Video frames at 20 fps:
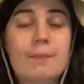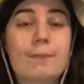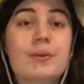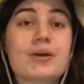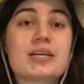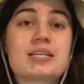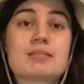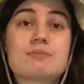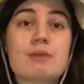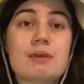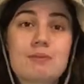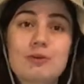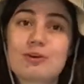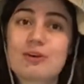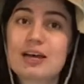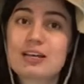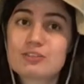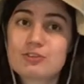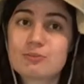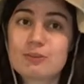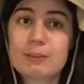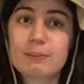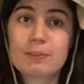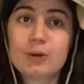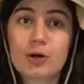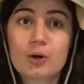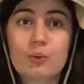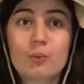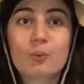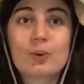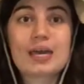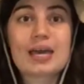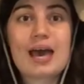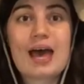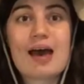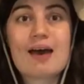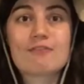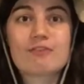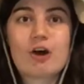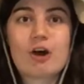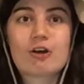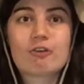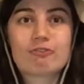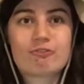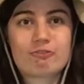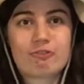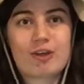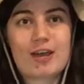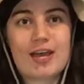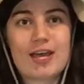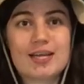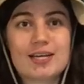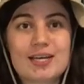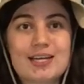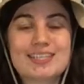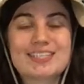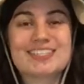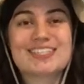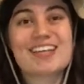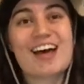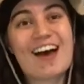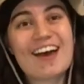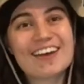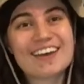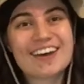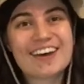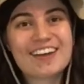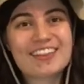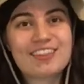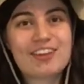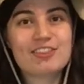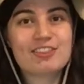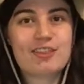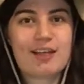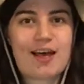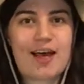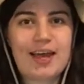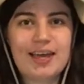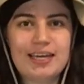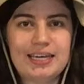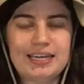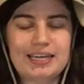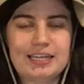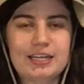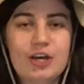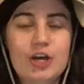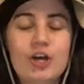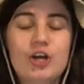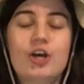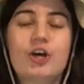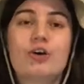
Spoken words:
Because maybe you guys remember, we have our friend Zion the lion